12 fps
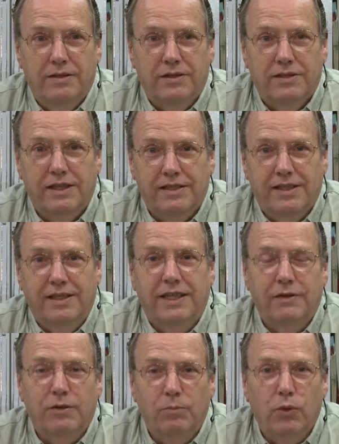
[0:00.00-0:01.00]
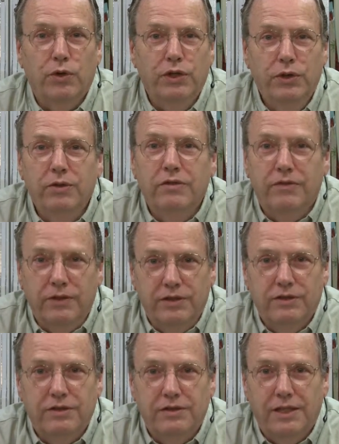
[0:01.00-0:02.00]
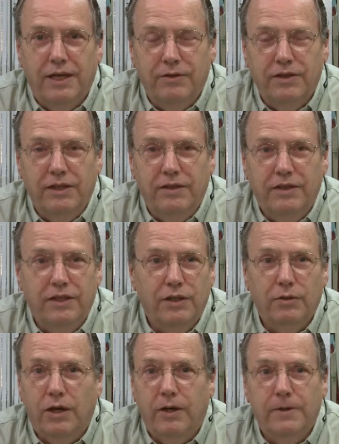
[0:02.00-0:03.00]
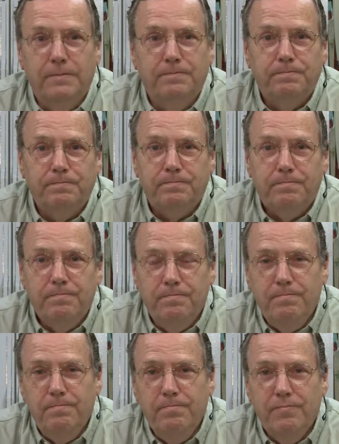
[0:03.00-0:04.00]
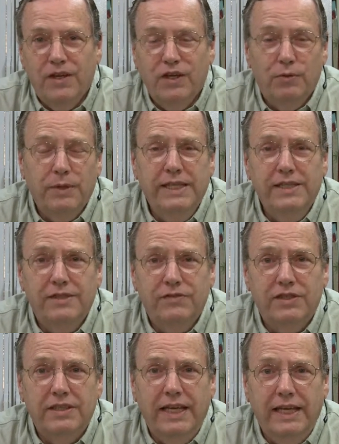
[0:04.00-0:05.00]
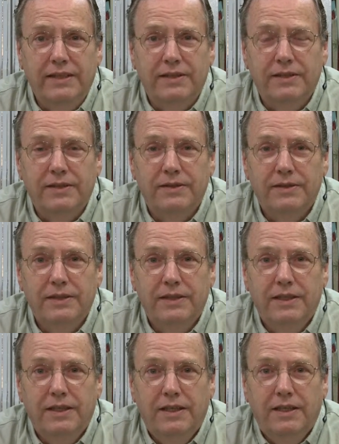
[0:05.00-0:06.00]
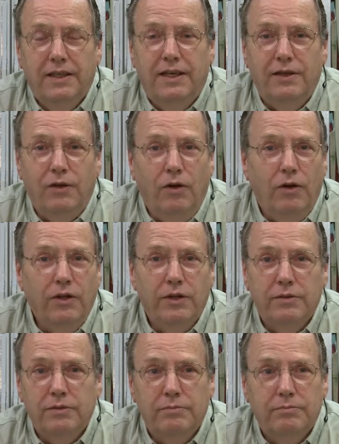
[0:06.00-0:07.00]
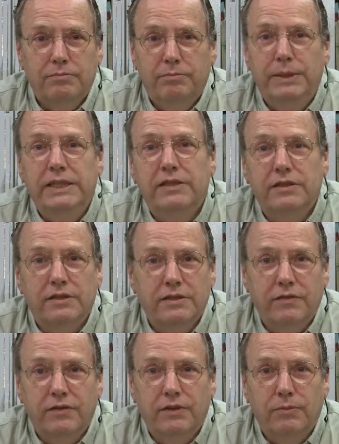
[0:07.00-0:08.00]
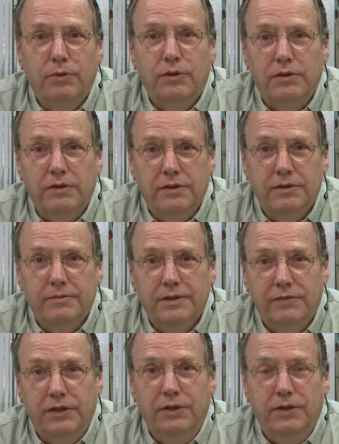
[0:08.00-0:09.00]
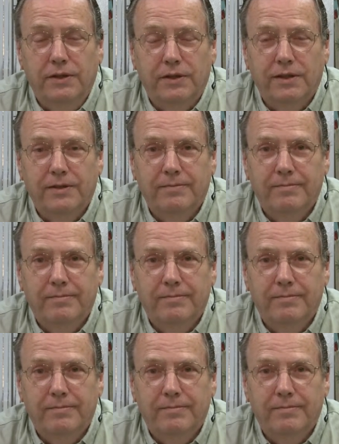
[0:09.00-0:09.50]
such that there are more universes out there than there are grains of sand on all the beaches of the world, of the earth.